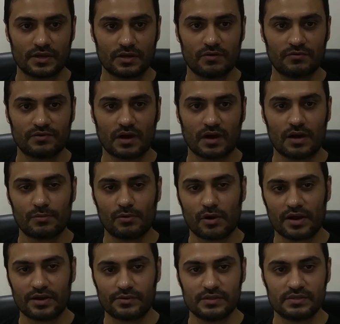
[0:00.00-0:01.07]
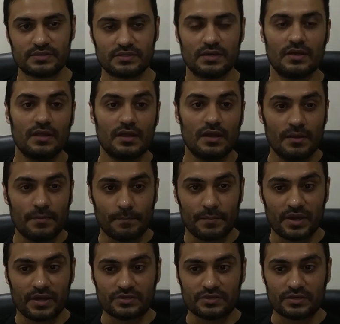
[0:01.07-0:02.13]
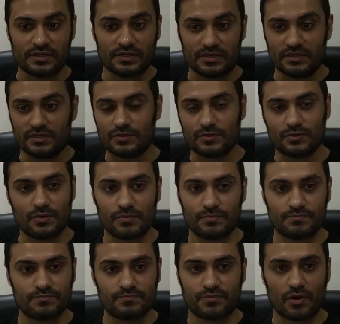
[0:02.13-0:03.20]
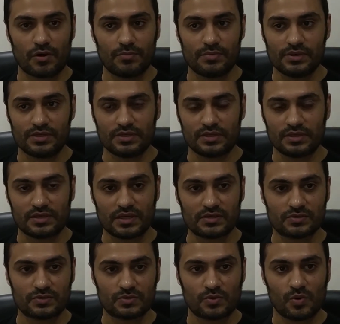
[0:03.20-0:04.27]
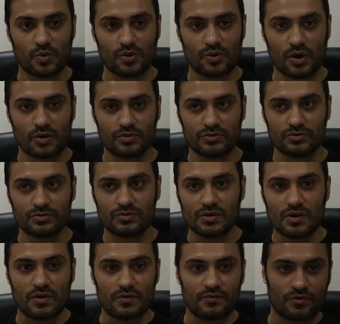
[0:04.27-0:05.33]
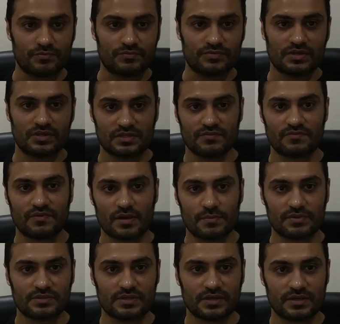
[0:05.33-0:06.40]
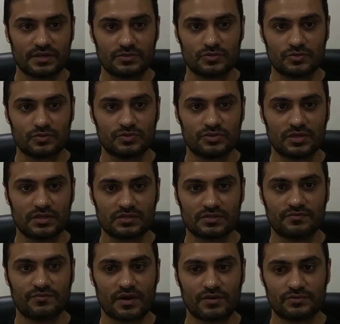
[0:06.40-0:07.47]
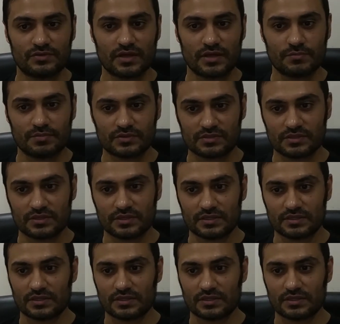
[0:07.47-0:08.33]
of carbohydrates majorly. Probably it has to go down from 65% to just 5 to 10%.